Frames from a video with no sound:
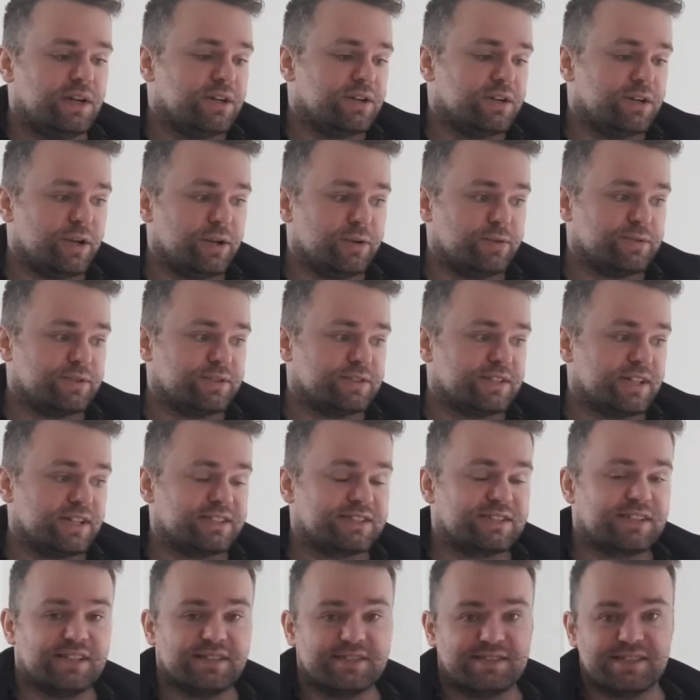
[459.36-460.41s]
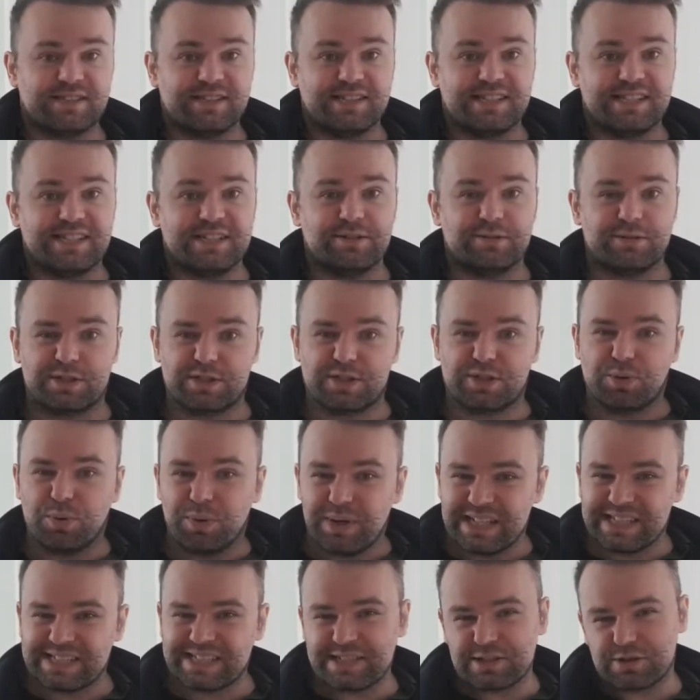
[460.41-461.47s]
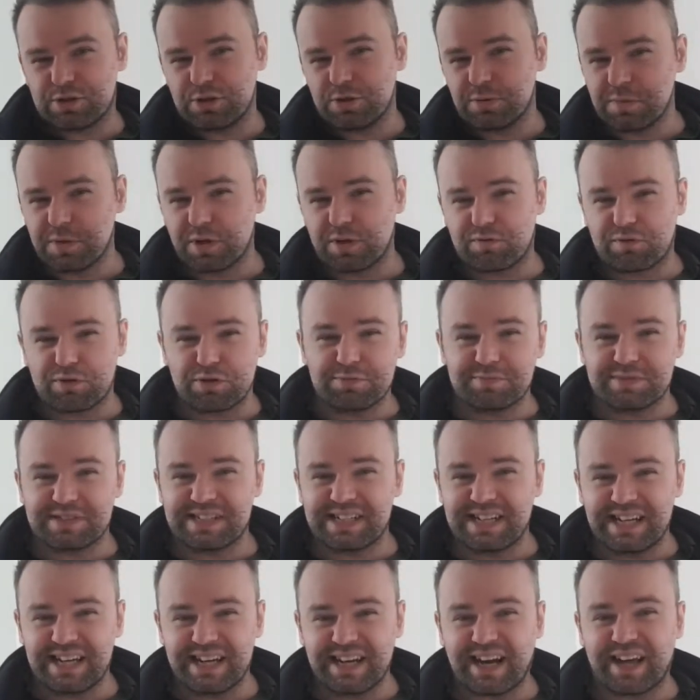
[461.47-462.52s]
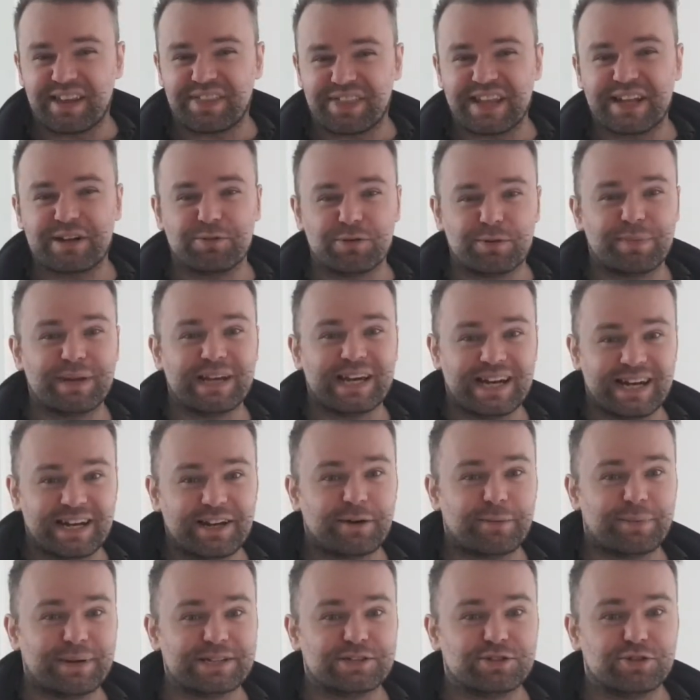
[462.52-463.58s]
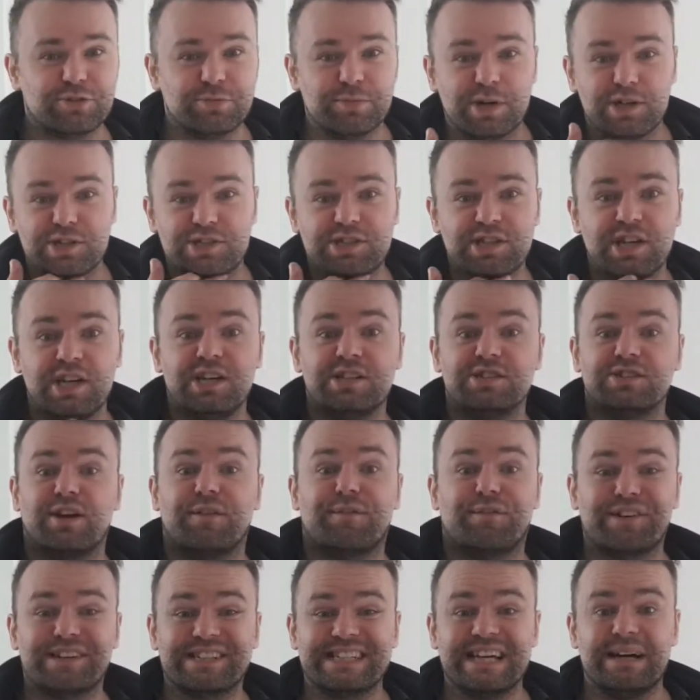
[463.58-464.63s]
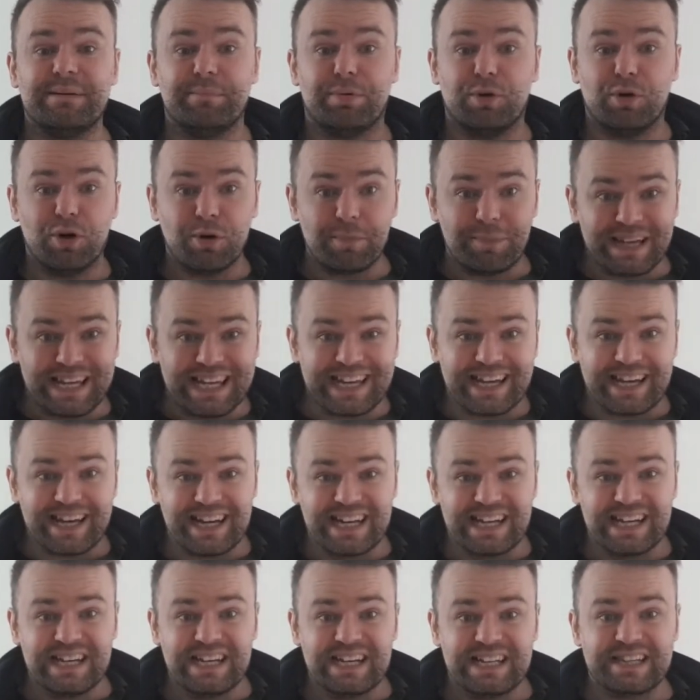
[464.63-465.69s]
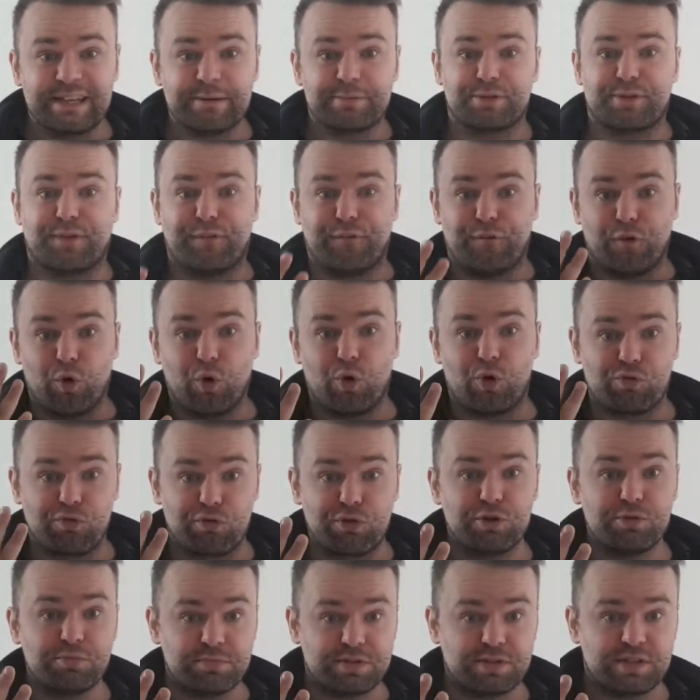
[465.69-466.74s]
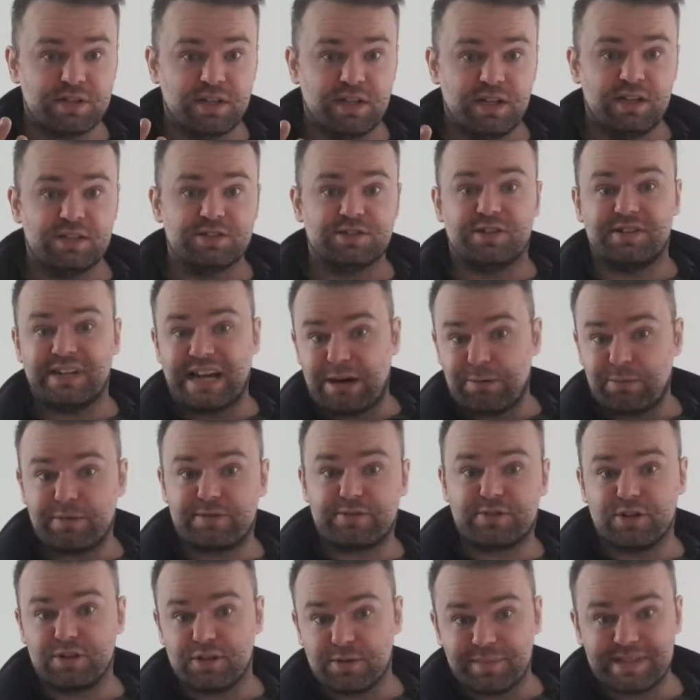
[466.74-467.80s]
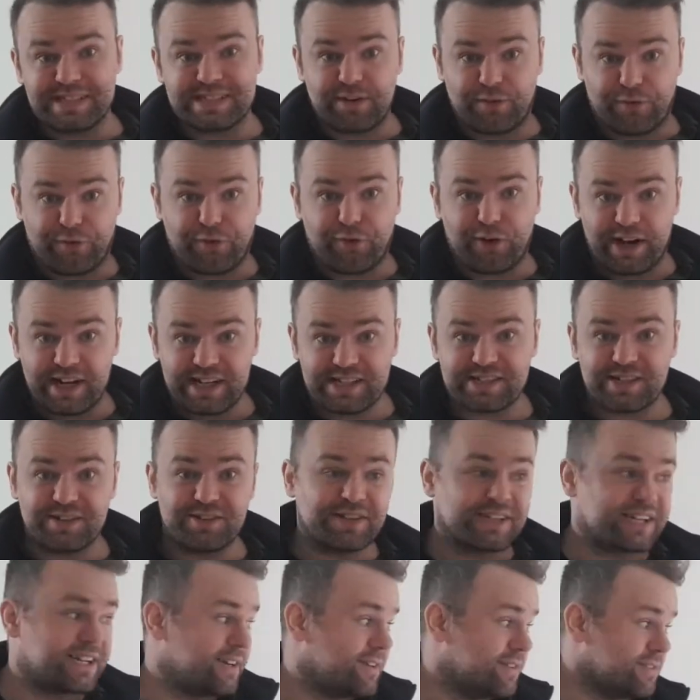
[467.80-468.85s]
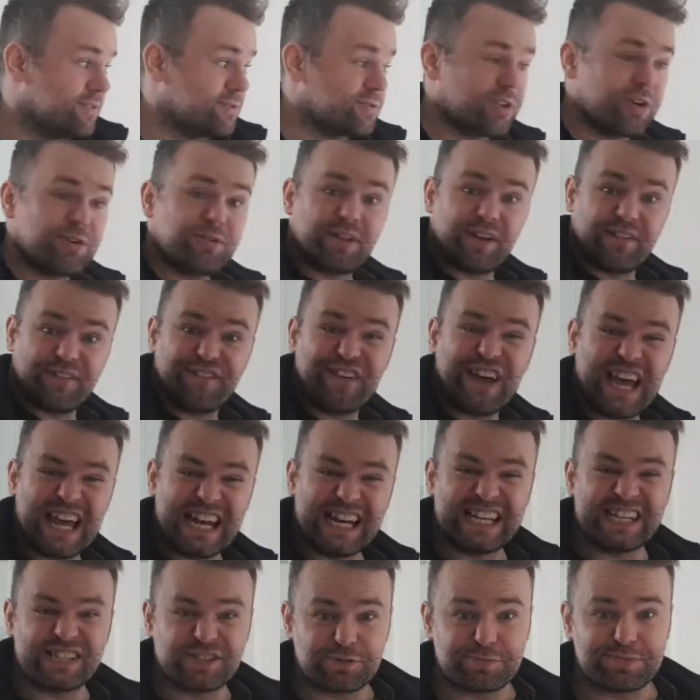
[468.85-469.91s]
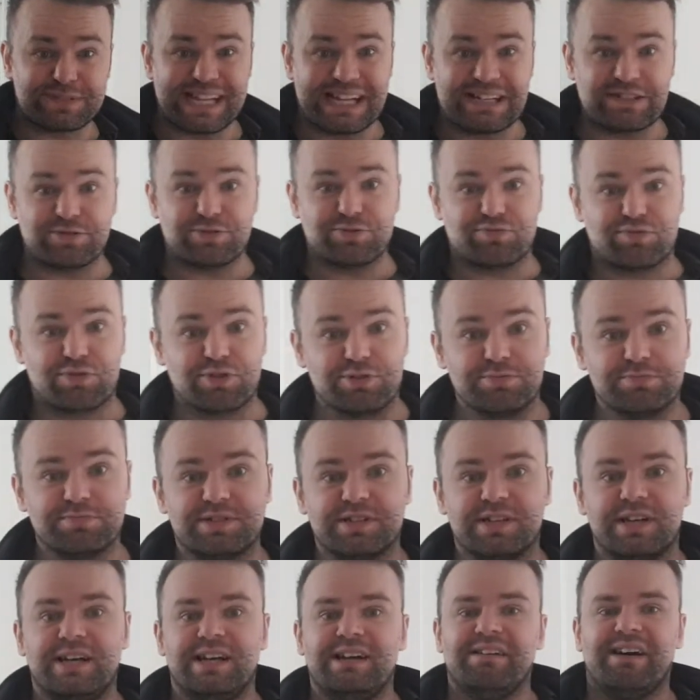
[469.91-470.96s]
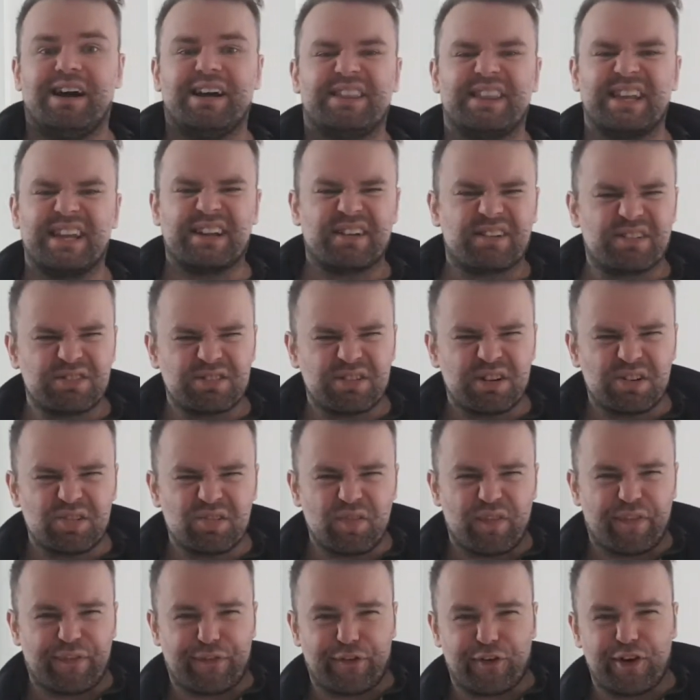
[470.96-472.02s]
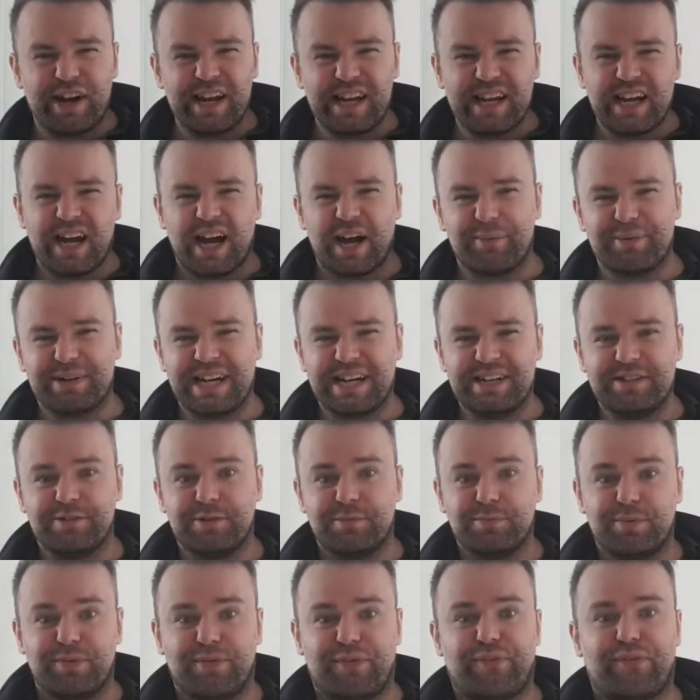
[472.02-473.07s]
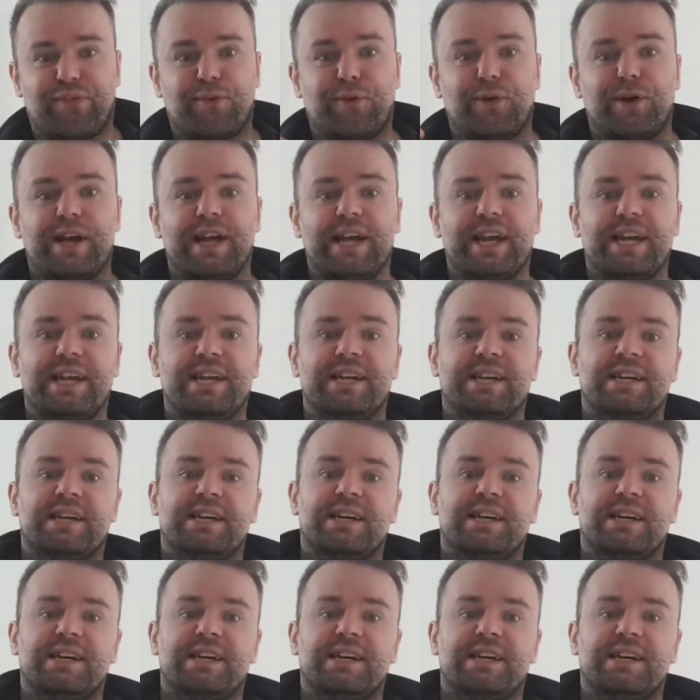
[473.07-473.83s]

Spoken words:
know the dark size of the deal, and squeezing 2 more rooms in here I think would be a little bit too much. So for example, up here there was 4 rooms, so now we've turned them into 3, so you can, although they're fairly substantial rooms, I think 3, I would end up with 4